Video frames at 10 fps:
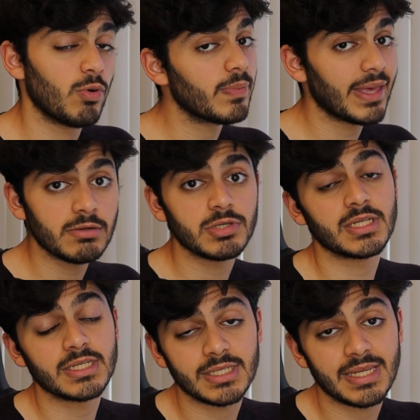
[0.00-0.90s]
It will be
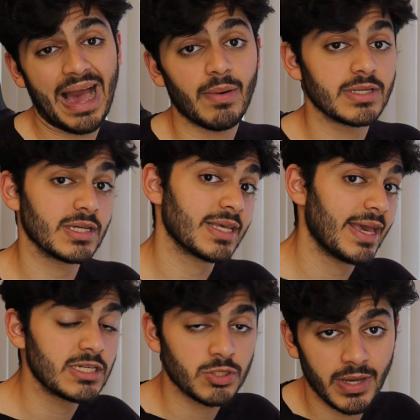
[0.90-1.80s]
interesting to see how it does get
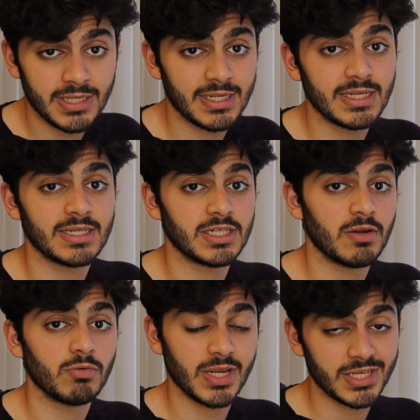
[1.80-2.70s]
integrated into general